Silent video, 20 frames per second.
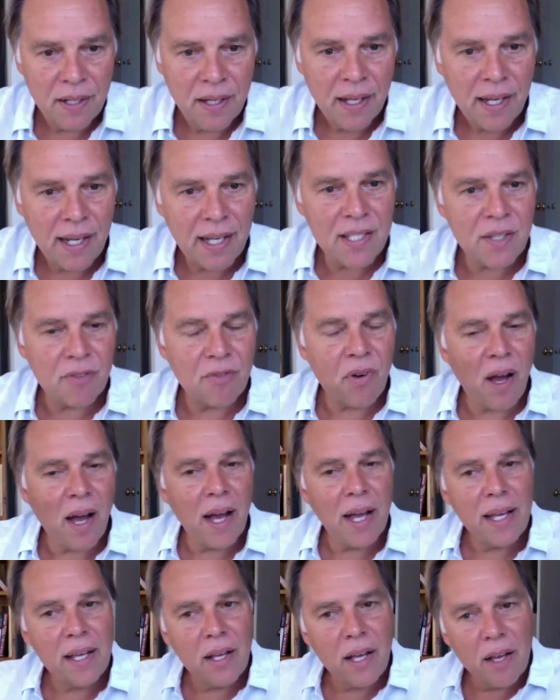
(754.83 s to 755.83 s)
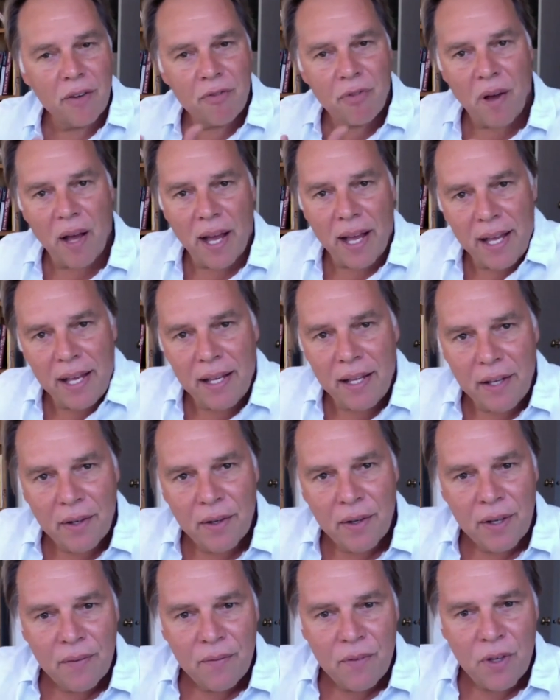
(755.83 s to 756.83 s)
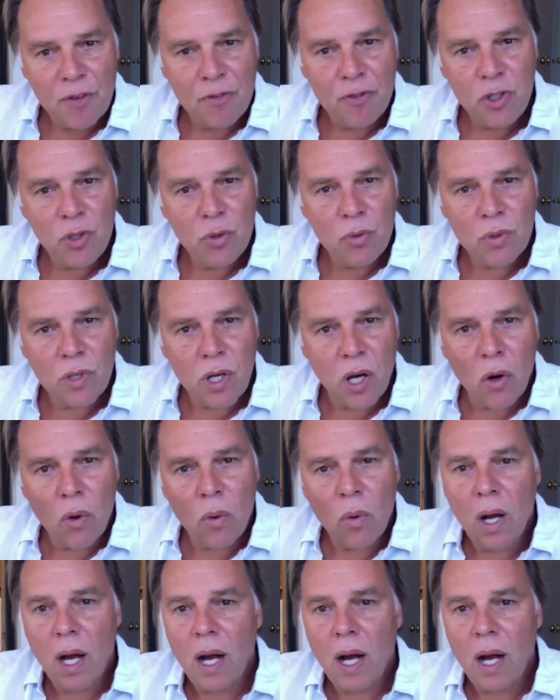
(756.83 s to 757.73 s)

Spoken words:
Because if you go,